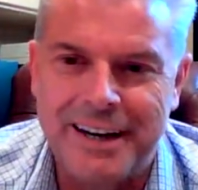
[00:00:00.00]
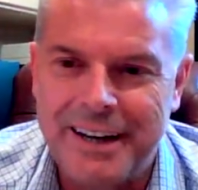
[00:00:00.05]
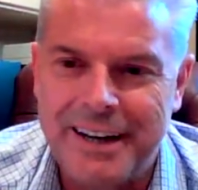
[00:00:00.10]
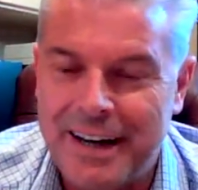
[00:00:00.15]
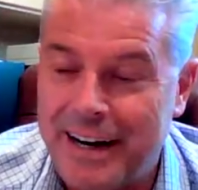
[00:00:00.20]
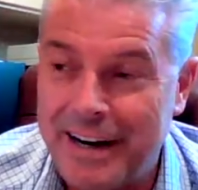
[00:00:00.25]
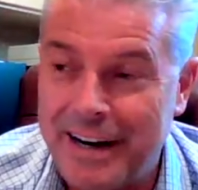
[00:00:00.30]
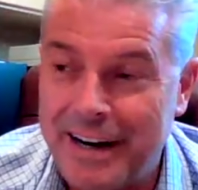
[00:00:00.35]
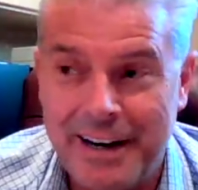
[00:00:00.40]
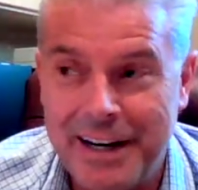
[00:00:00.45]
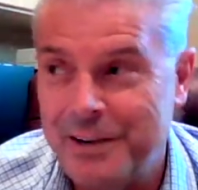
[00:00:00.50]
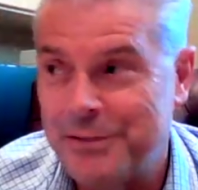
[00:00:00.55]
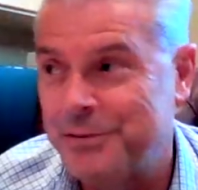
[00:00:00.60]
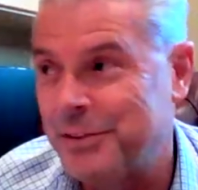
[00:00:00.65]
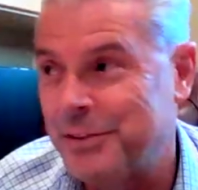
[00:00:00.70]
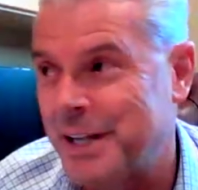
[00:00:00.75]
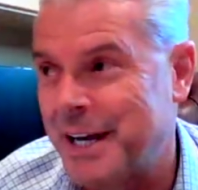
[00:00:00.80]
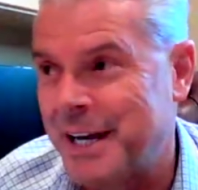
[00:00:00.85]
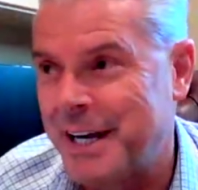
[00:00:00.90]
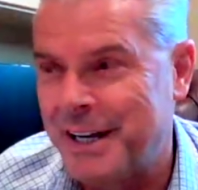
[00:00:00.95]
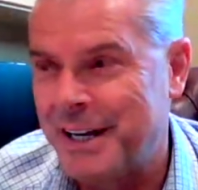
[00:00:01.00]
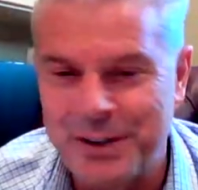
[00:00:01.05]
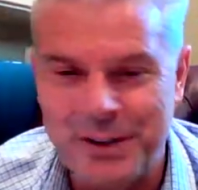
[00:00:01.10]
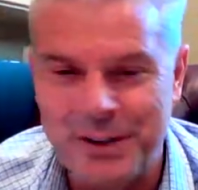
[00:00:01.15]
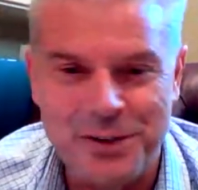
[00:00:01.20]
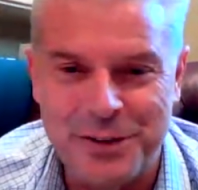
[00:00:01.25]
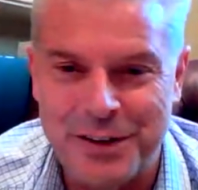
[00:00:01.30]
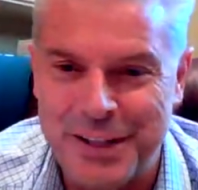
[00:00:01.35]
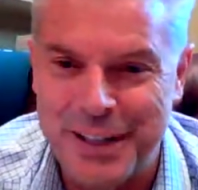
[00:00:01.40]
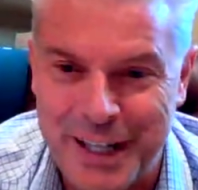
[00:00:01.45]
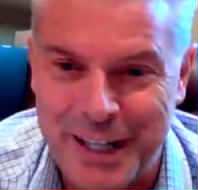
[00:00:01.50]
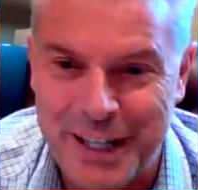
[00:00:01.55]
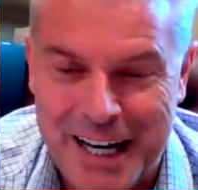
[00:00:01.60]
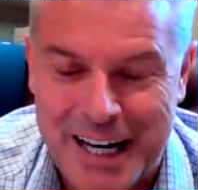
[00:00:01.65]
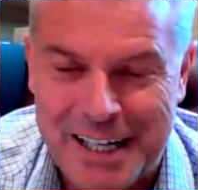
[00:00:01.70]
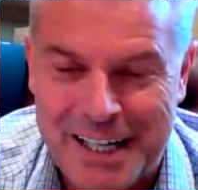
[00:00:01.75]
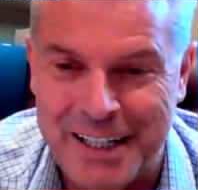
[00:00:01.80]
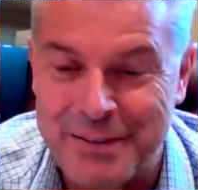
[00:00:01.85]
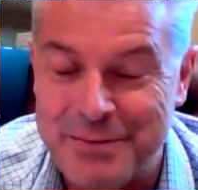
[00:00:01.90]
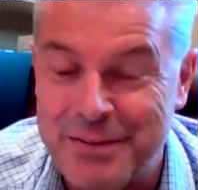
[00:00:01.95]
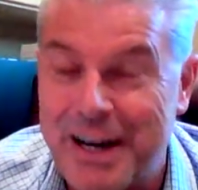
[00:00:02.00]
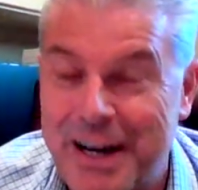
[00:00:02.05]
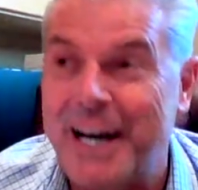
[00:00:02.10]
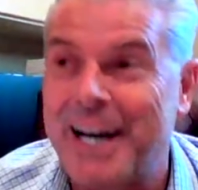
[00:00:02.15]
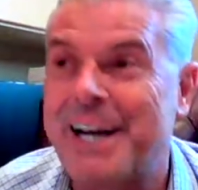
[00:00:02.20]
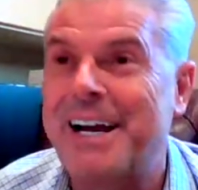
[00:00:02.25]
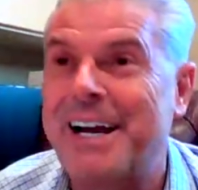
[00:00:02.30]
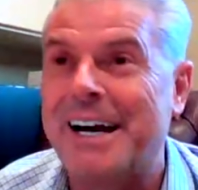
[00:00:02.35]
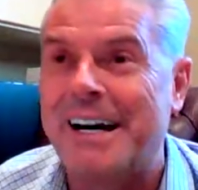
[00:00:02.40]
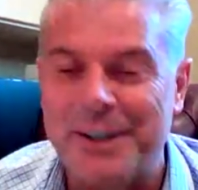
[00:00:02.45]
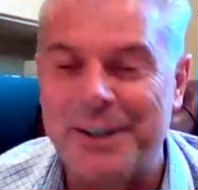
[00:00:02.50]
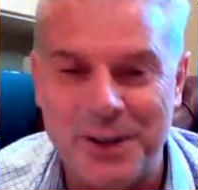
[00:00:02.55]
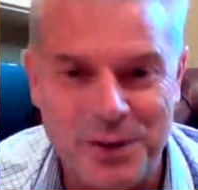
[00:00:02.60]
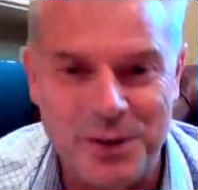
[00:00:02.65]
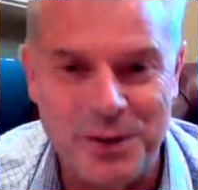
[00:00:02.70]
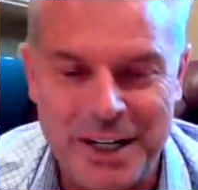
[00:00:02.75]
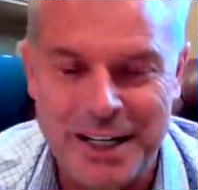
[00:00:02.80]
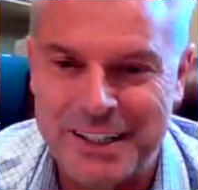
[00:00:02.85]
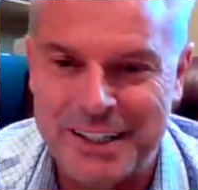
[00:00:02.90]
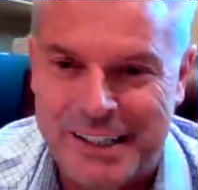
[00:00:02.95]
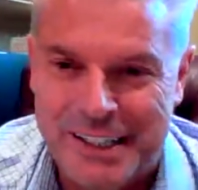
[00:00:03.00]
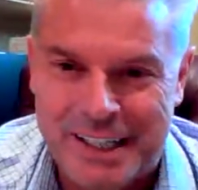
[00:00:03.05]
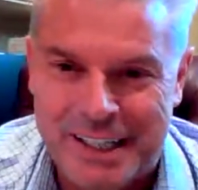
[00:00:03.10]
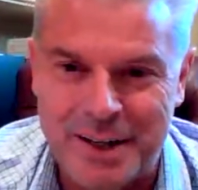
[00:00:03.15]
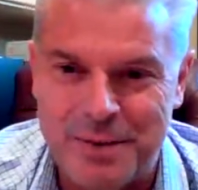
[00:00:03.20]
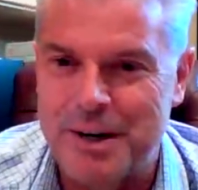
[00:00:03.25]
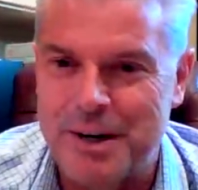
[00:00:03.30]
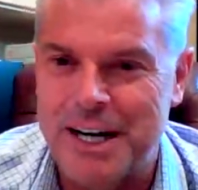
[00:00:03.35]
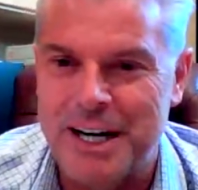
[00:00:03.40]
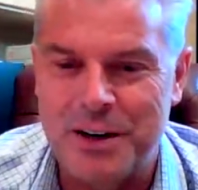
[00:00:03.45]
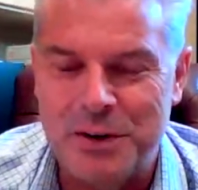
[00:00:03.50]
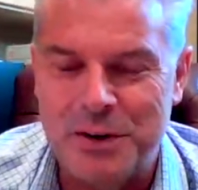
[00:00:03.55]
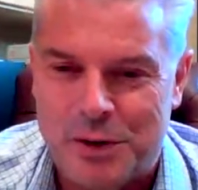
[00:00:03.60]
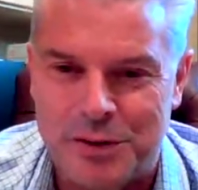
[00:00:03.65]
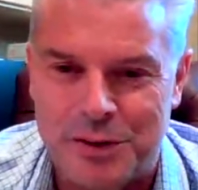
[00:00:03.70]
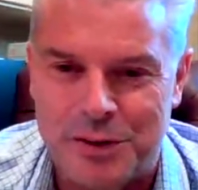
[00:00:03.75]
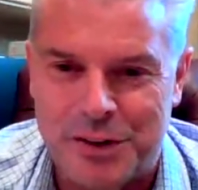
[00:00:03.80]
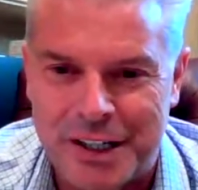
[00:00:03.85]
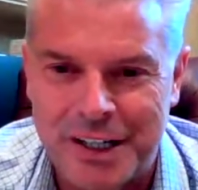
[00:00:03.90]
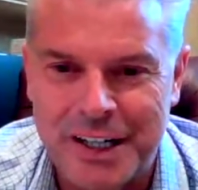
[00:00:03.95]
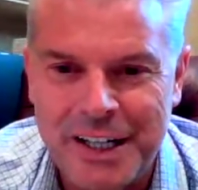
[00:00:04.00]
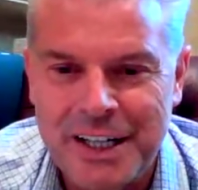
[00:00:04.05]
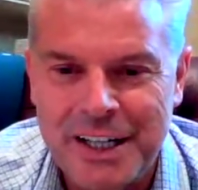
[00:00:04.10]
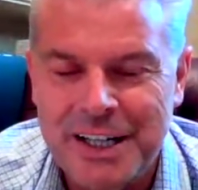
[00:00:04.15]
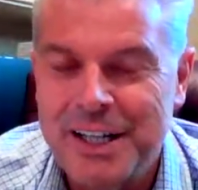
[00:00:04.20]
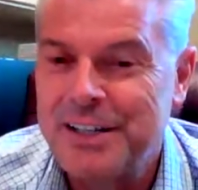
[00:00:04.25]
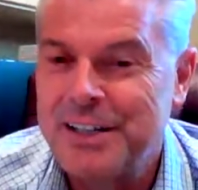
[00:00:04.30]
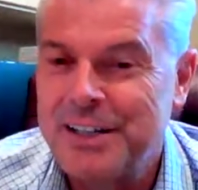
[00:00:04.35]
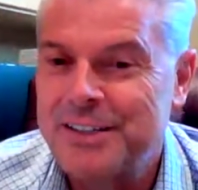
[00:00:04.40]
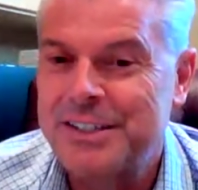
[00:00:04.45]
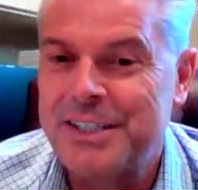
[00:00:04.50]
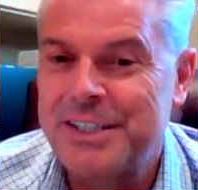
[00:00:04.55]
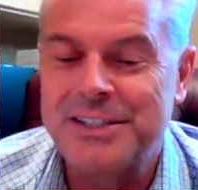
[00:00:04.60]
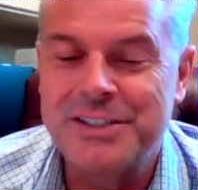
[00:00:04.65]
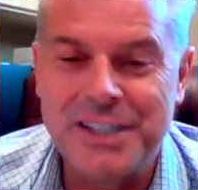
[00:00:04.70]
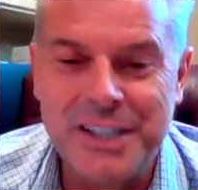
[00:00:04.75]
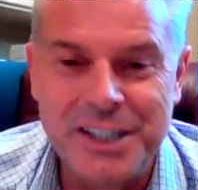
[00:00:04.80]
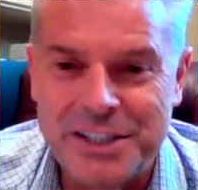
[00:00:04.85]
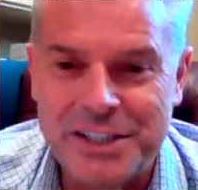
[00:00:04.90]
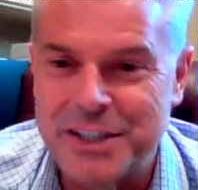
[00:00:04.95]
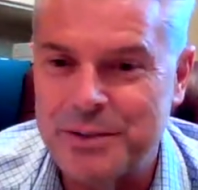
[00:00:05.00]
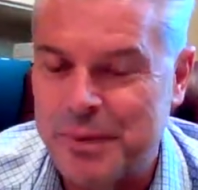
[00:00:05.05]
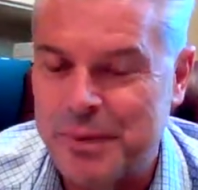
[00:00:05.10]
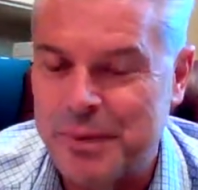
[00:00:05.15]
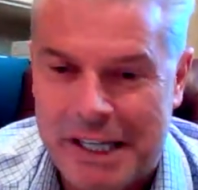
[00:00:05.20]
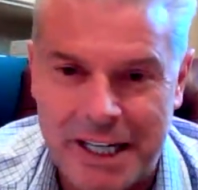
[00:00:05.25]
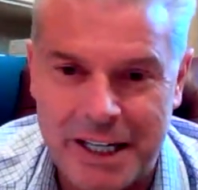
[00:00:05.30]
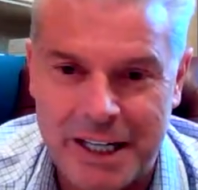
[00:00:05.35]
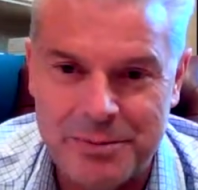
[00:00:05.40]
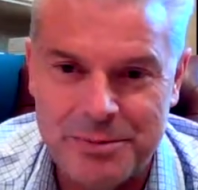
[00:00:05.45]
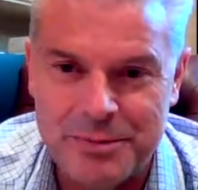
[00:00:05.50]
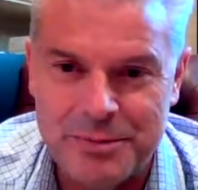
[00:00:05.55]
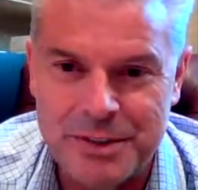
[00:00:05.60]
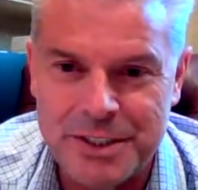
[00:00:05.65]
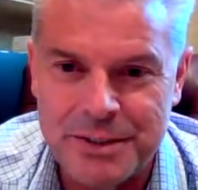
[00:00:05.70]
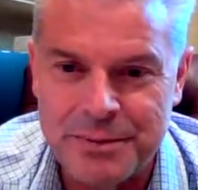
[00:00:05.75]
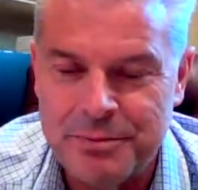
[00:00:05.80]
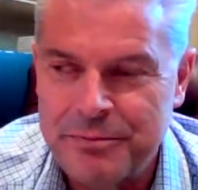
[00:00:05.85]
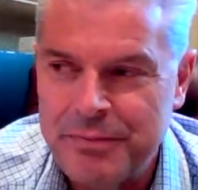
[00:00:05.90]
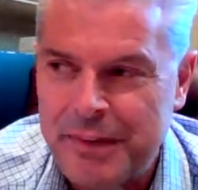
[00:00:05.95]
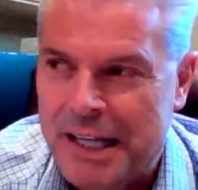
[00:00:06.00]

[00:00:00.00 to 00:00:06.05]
I hate flying over the Atlantic, but I cannot wait to get back over to see some games.